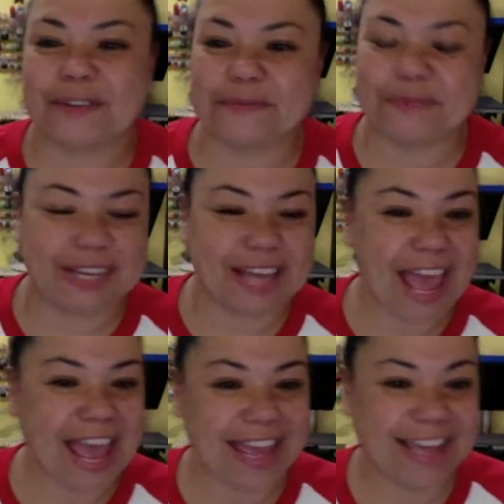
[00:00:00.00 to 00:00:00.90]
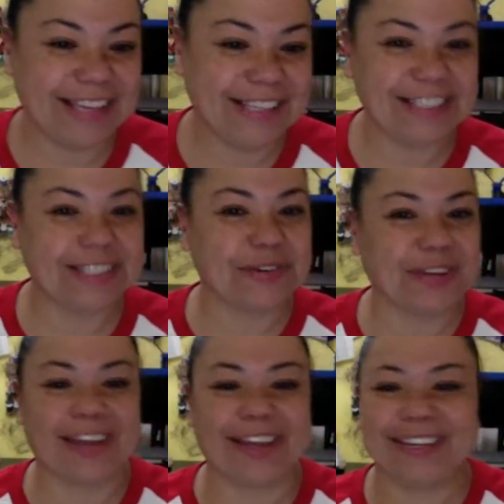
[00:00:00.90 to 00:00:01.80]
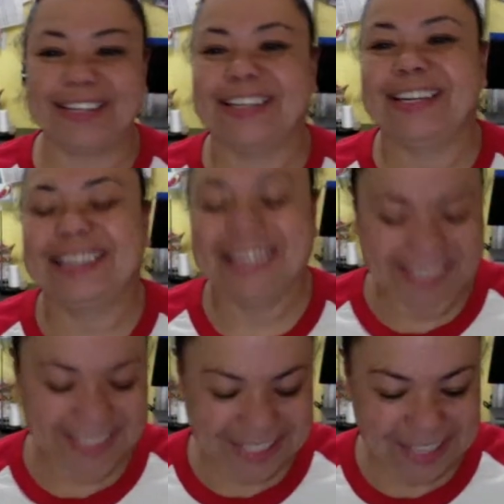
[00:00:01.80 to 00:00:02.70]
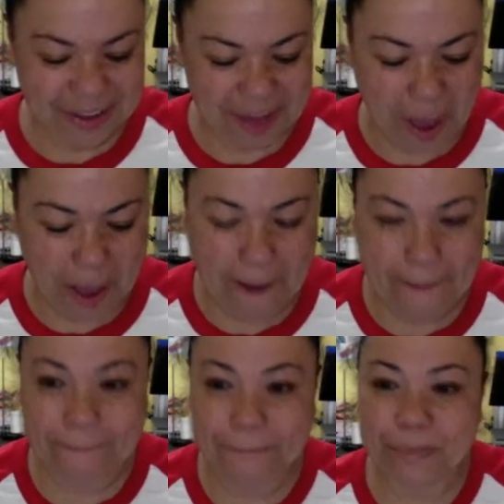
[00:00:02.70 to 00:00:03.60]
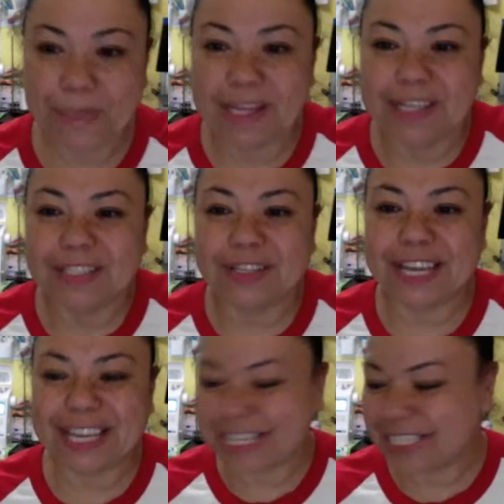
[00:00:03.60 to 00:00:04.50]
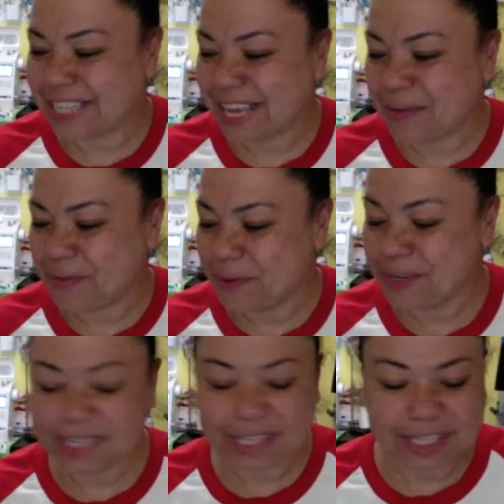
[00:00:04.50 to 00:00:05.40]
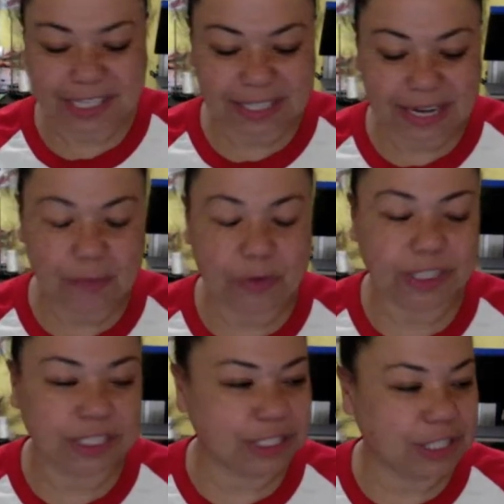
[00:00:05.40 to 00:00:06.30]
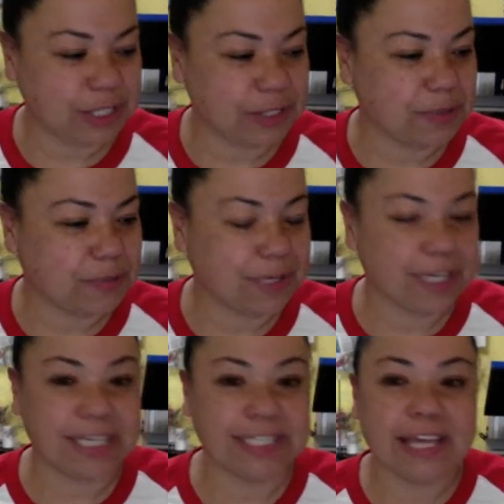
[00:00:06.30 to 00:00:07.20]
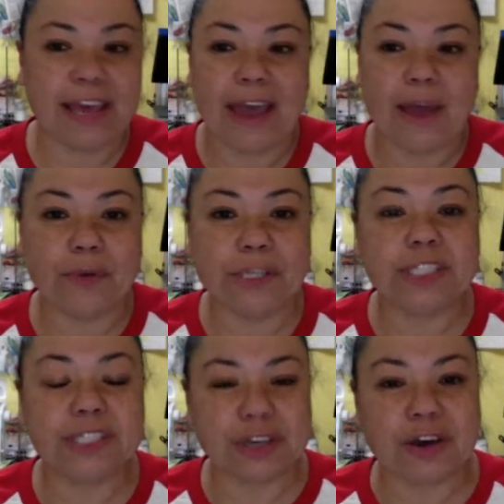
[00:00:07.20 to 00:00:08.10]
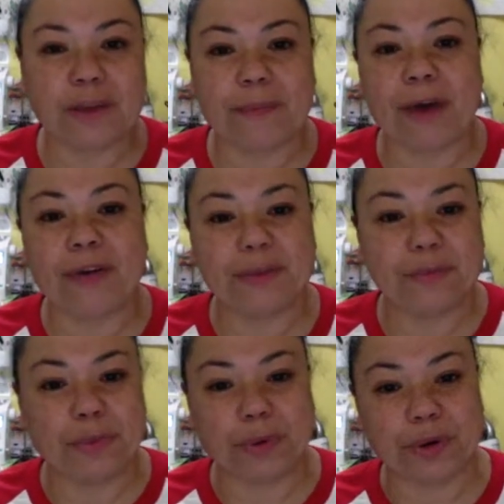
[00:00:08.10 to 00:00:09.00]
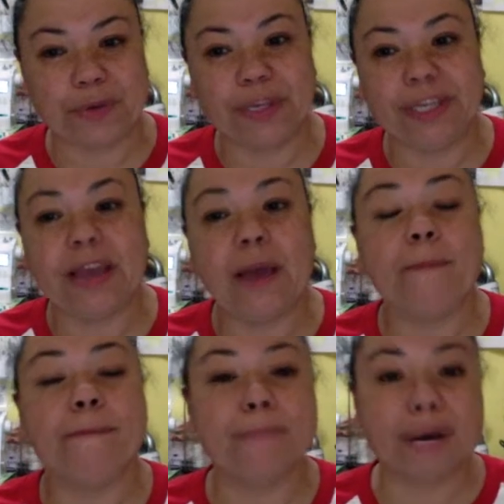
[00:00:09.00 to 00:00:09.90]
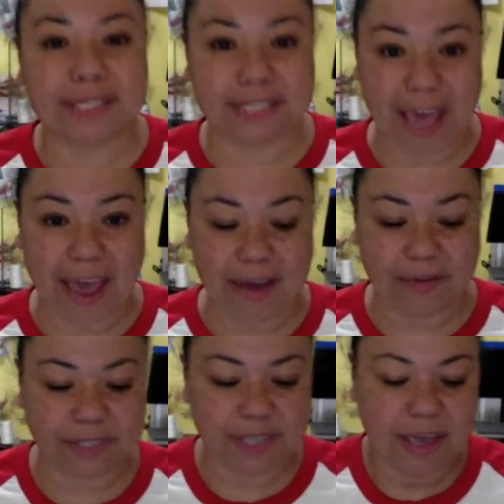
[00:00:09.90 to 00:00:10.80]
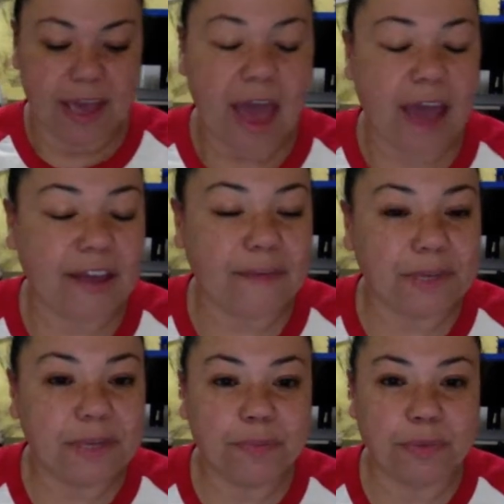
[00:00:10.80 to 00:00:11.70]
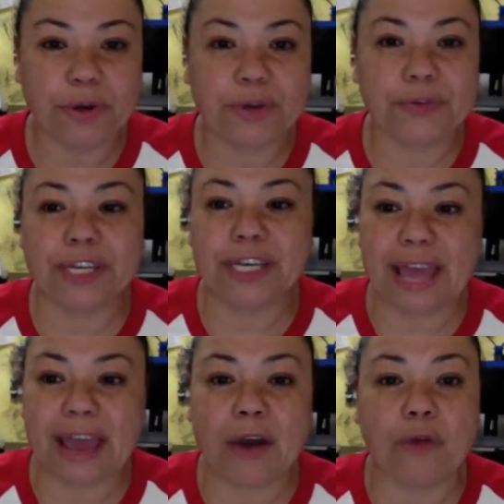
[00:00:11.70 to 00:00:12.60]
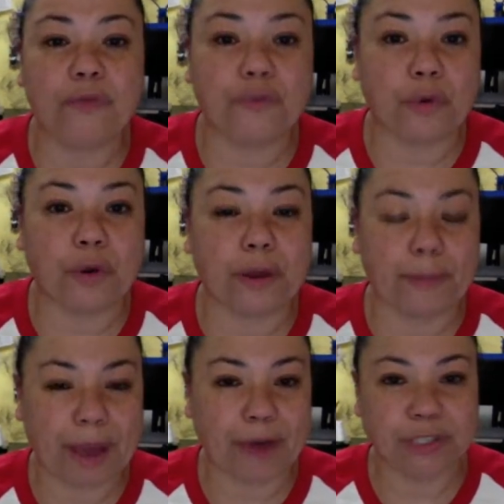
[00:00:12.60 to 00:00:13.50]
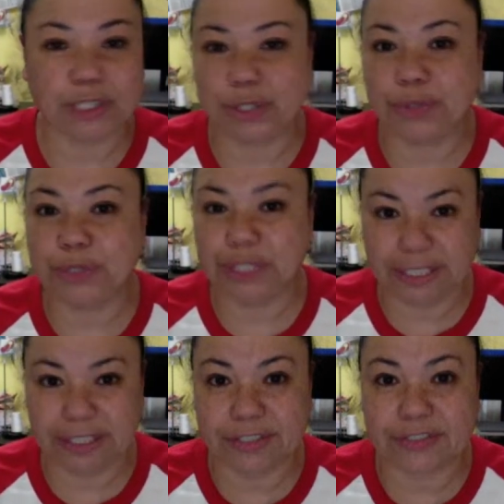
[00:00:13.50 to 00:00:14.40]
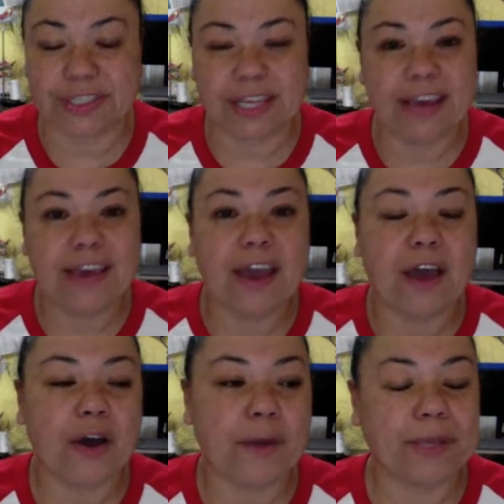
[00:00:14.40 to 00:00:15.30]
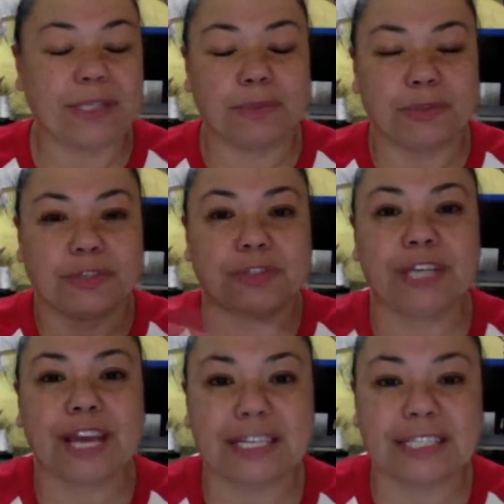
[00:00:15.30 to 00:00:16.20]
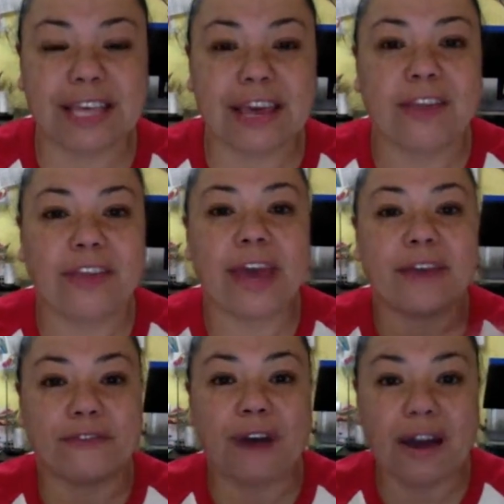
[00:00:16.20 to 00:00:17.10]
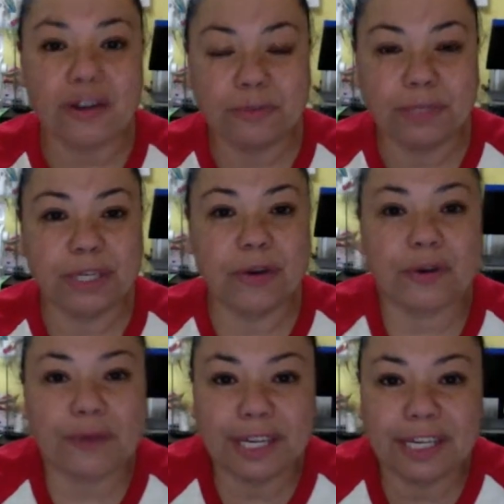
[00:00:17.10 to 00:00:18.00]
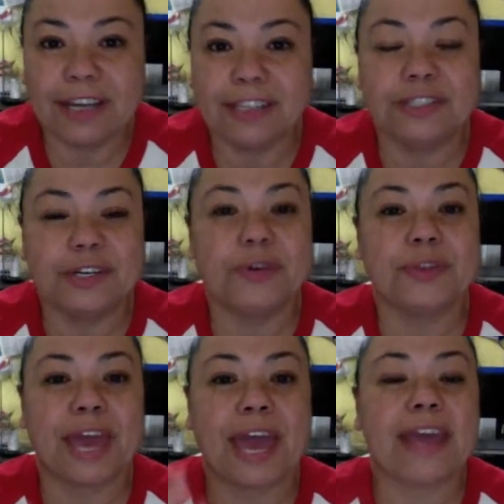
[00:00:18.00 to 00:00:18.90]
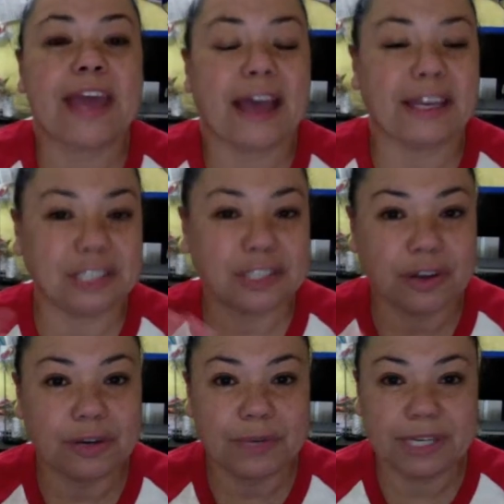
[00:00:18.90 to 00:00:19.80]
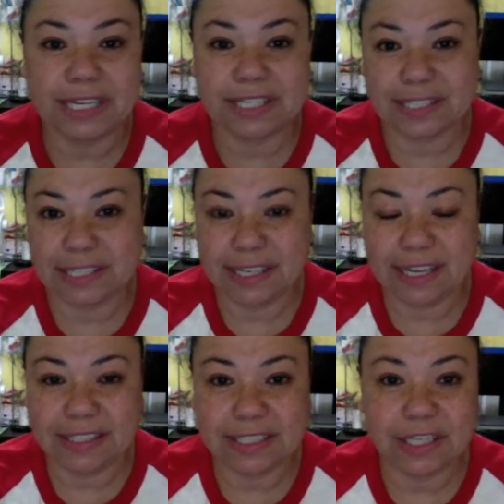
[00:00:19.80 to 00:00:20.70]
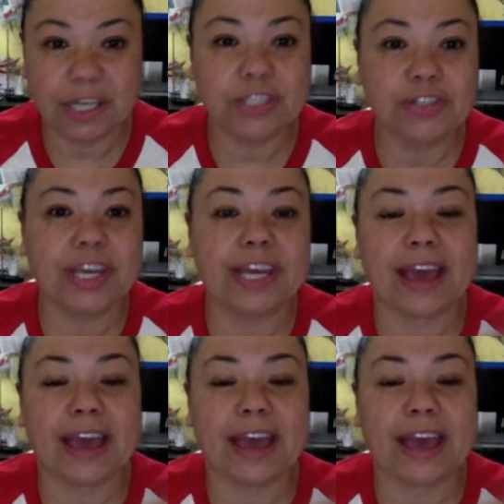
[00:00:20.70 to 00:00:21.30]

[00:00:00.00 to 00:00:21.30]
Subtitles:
But hey, it's okay and stuff. So like I said, one of the things that I wanted to do was I wanted to talk about embroidery must-haves. I have been embroidering now for about 2 years. As most of you guys that follow me already kind of know that I started with an SE1900.